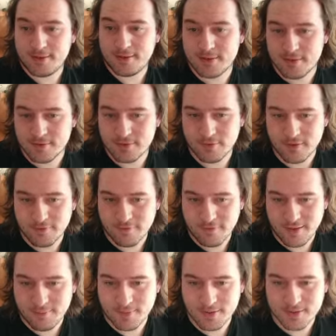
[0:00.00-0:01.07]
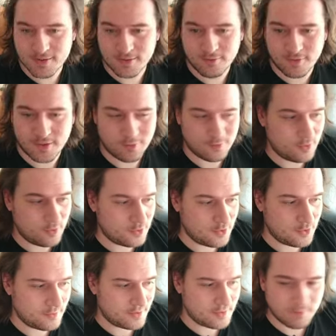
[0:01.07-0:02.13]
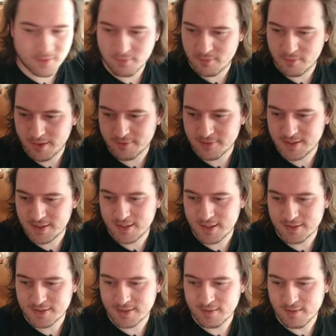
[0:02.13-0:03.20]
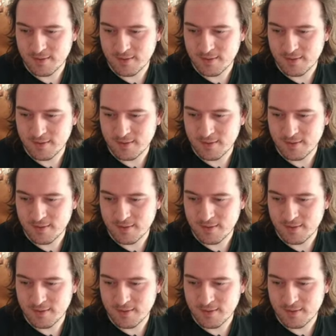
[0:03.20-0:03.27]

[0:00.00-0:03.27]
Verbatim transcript: So there's a very famous video on YouTube. Some people might have seen it.